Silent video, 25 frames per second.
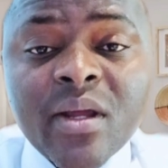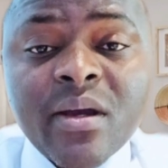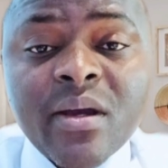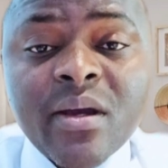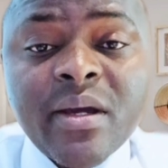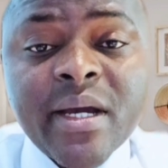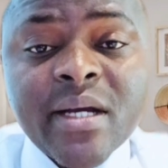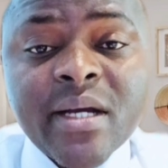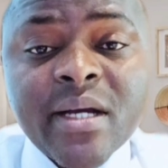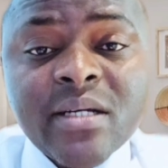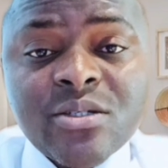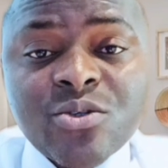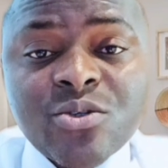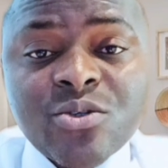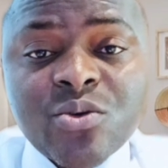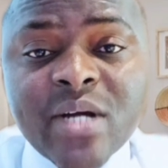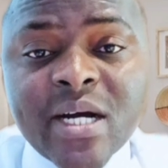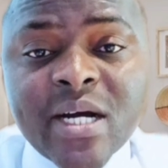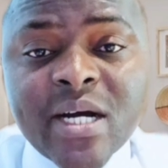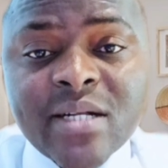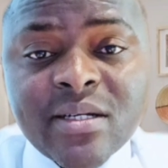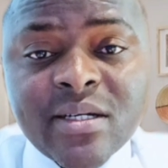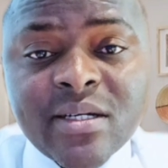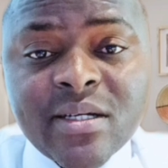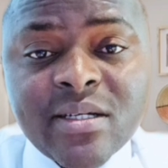Yes, so
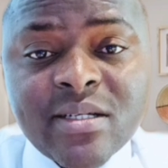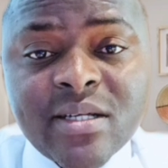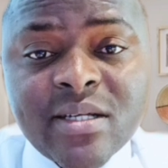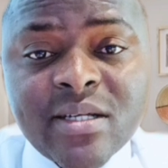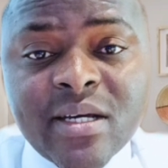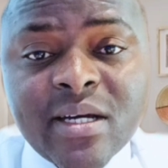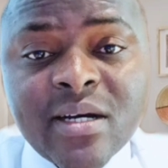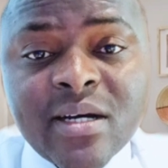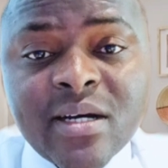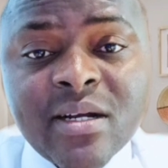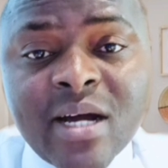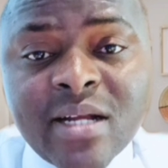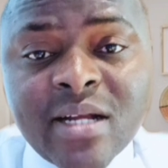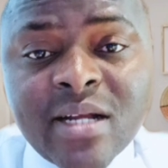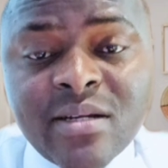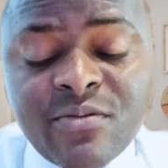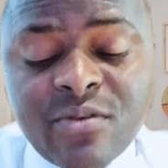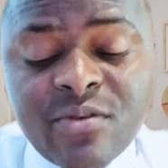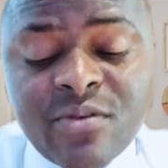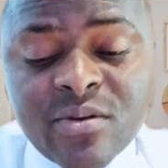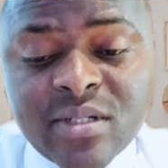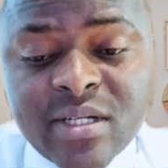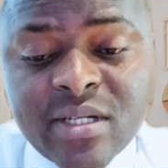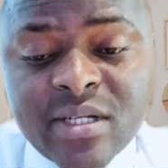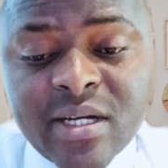that you see a glad
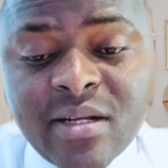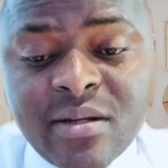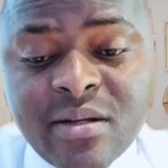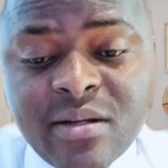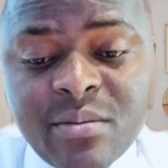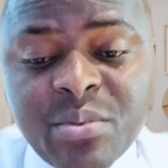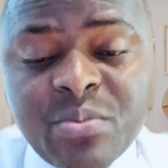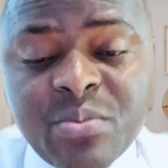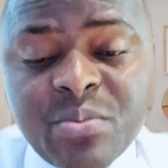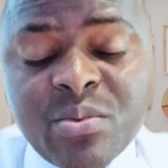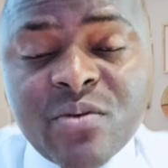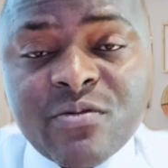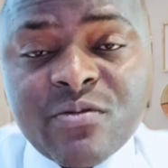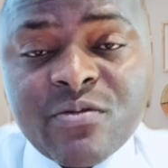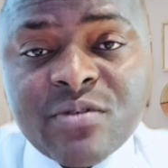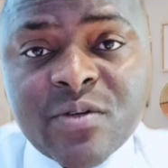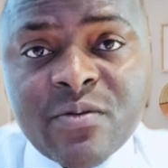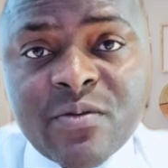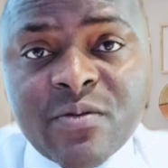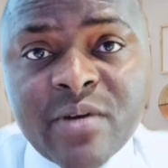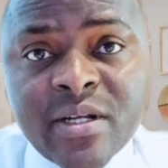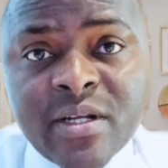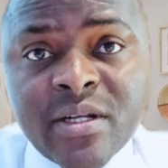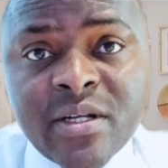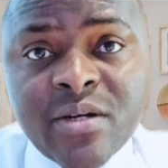for tell the people of
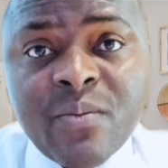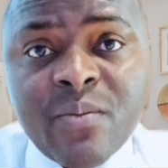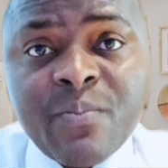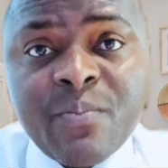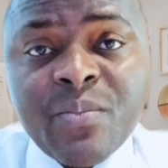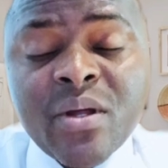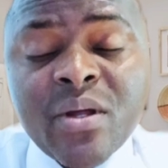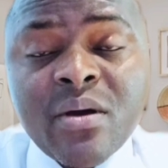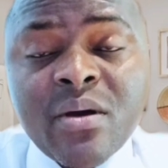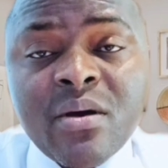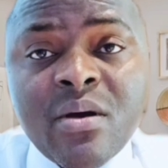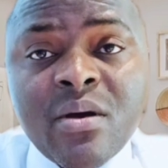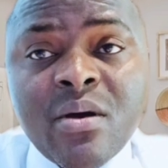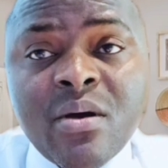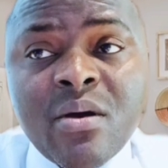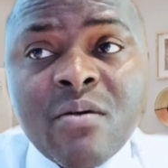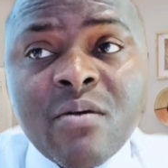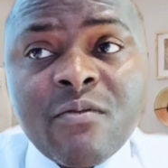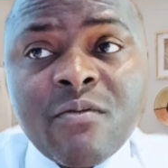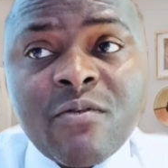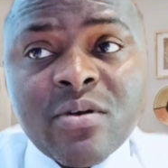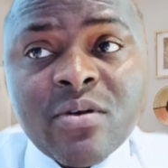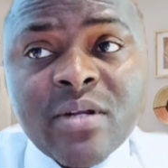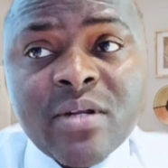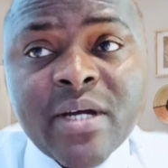Sierra
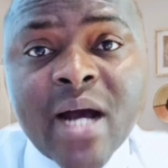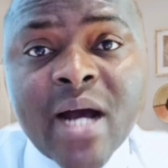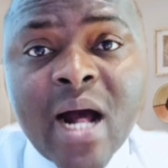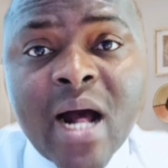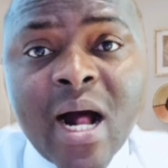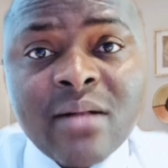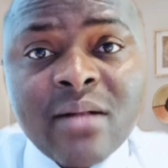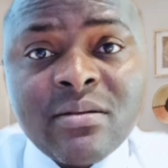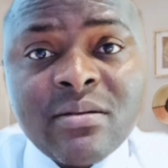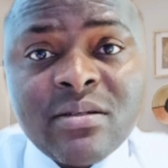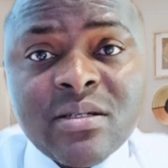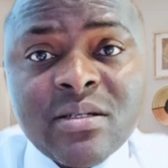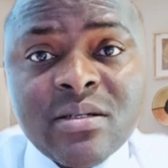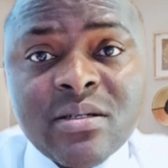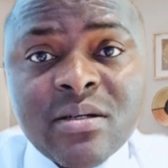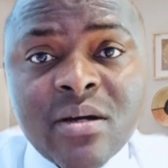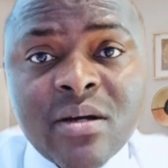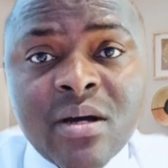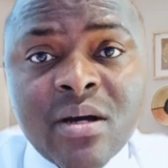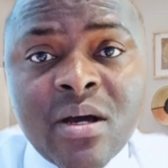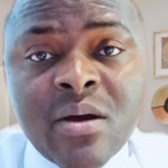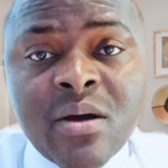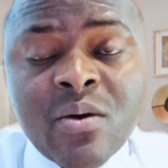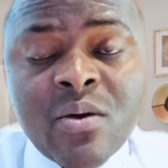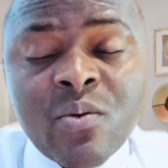Leone for the hands
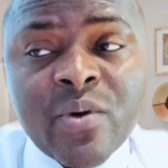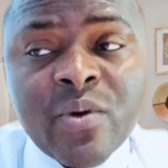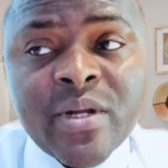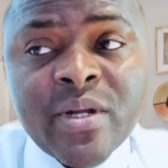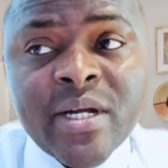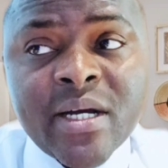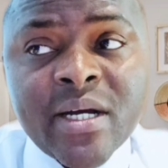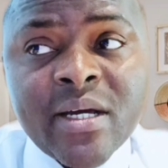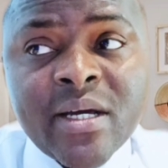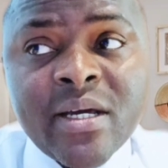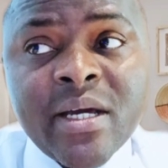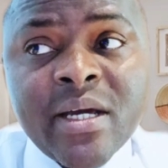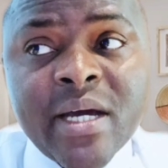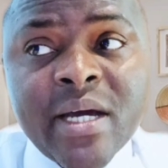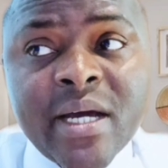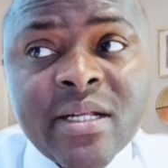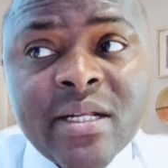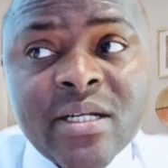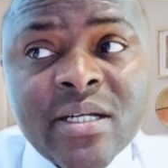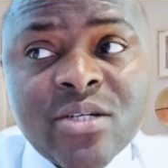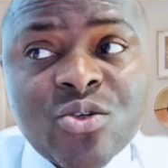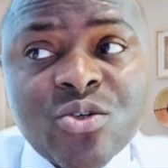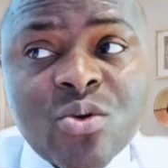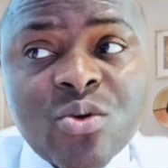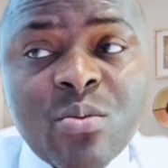with the gear
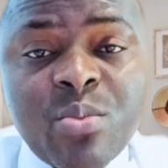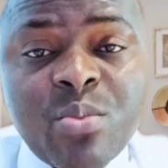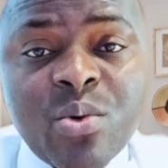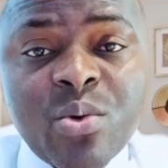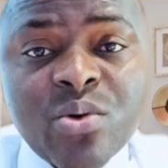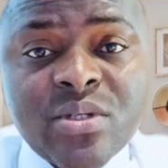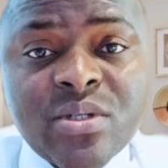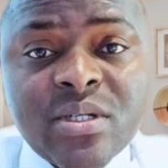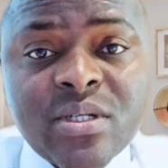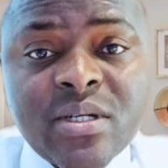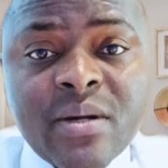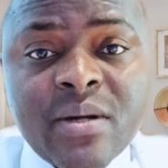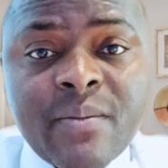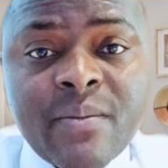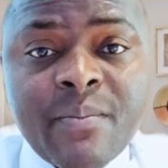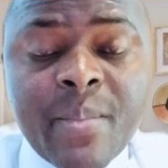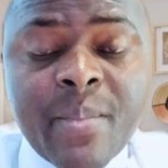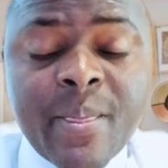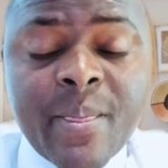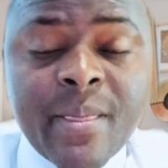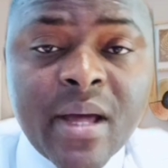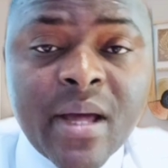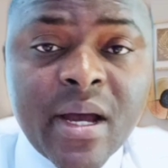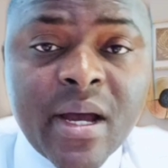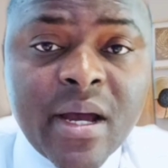and the support,
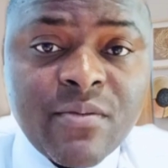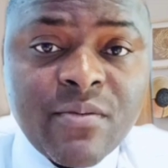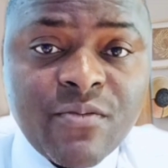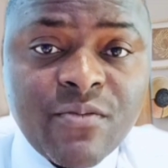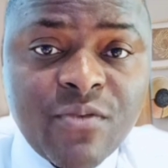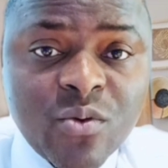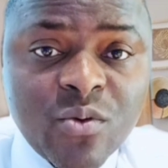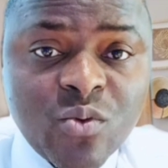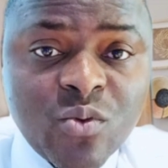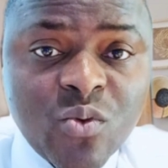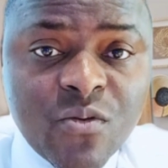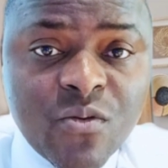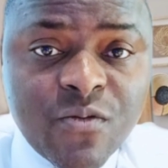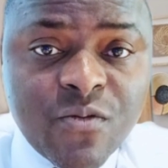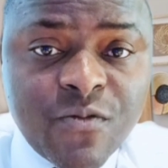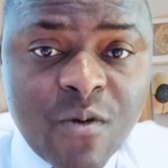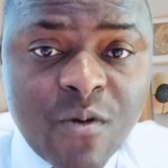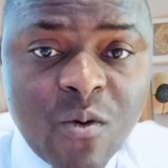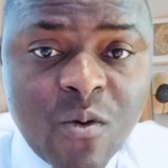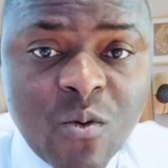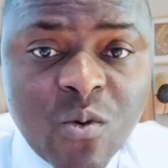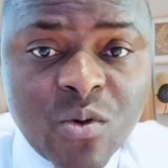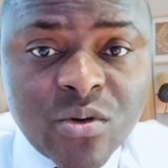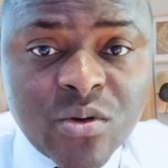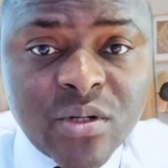and for look
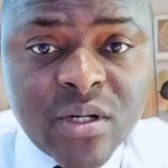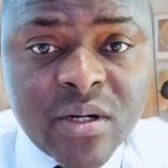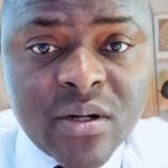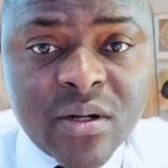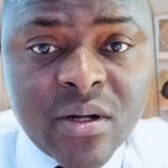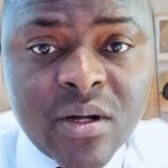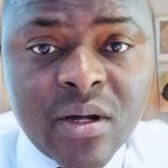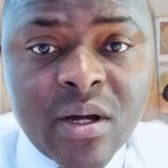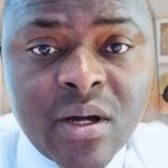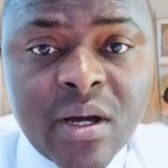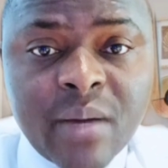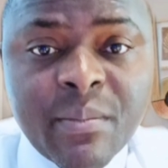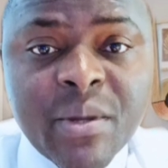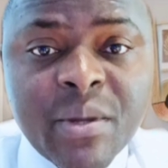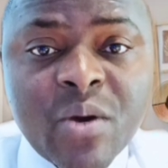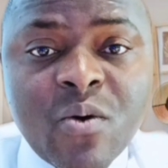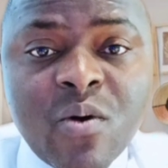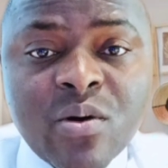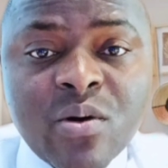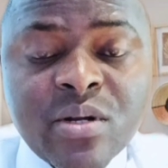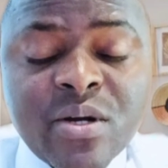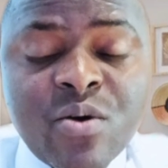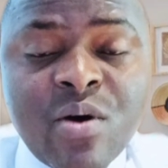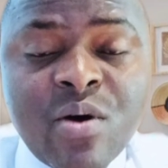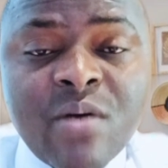forward,
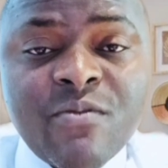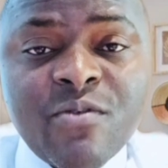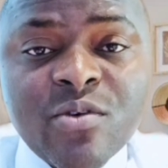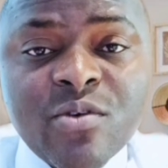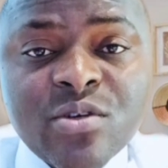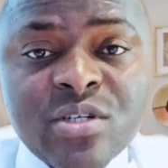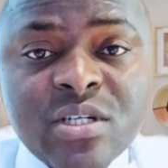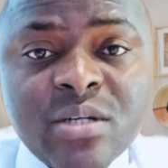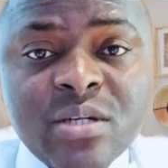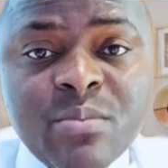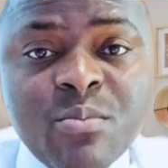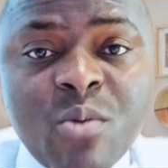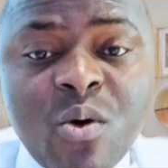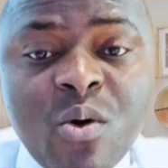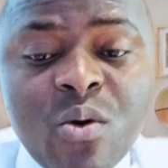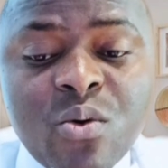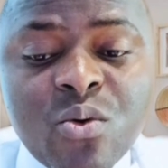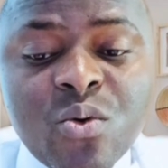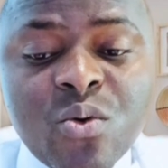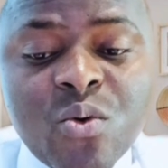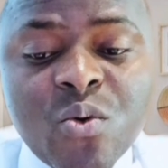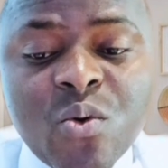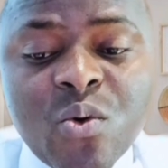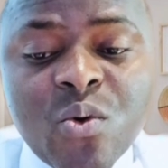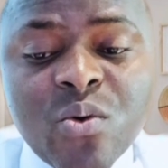because they want to see more
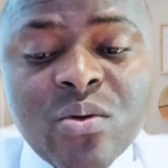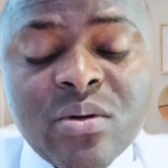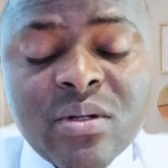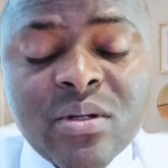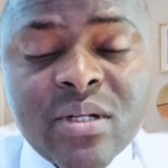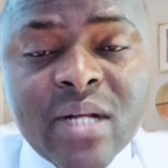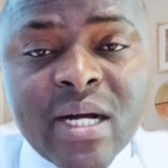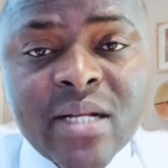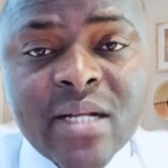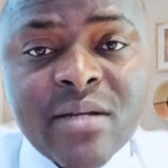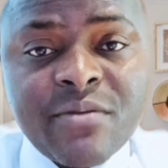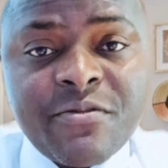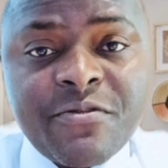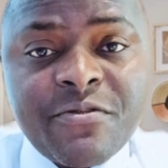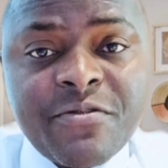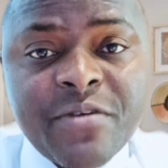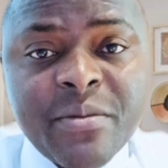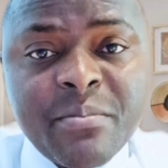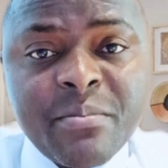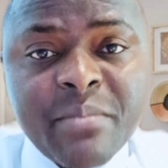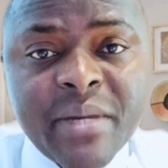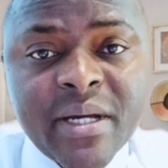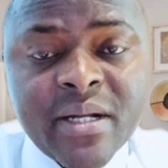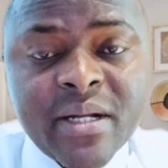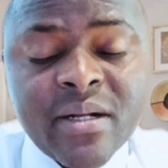growth at the
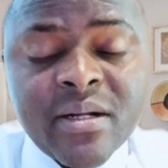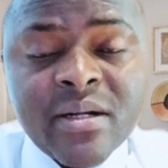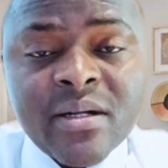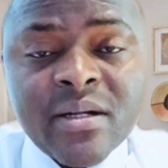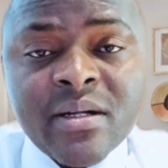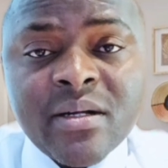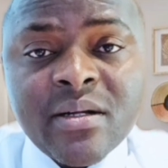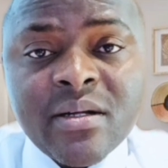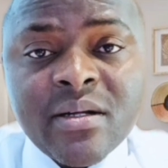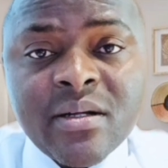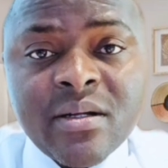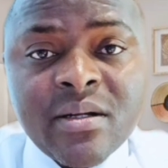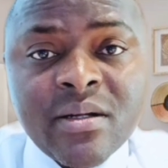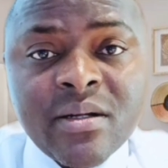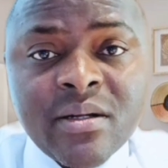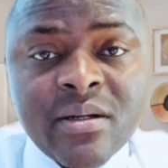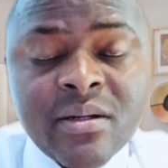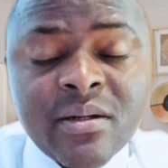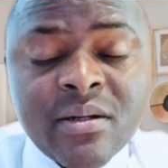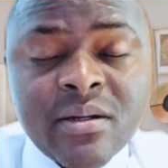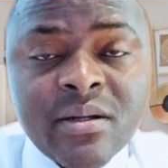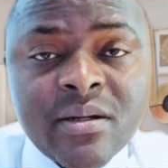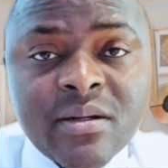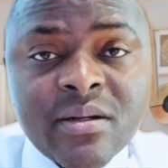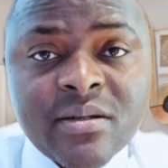female
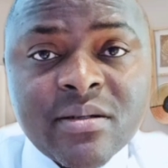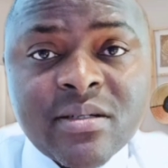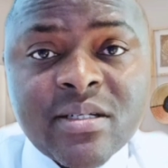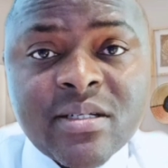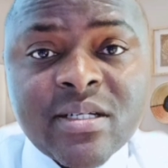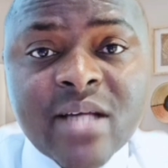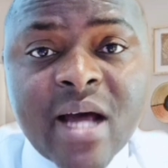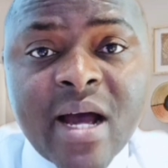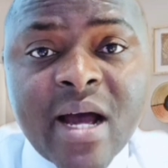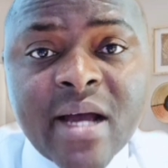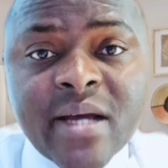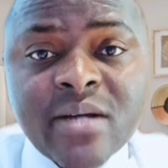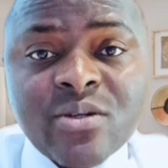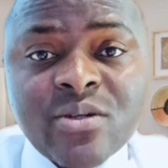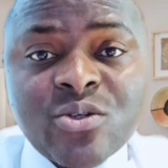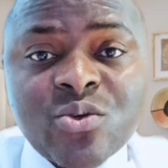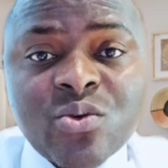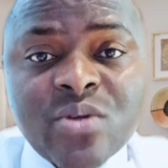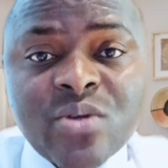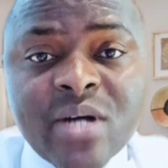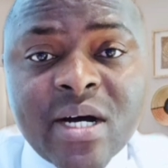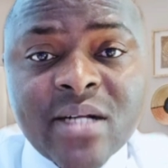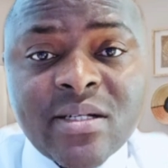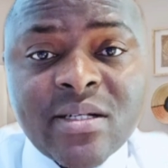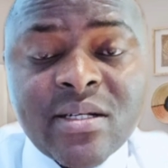side,
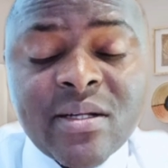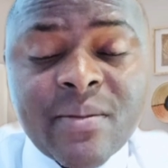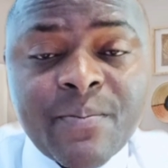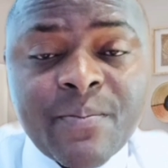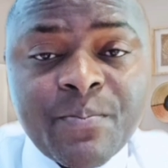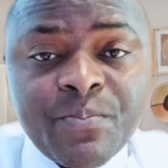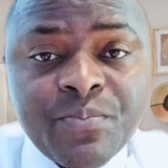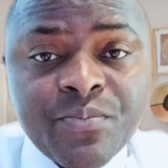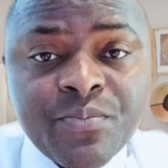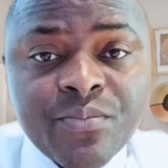so that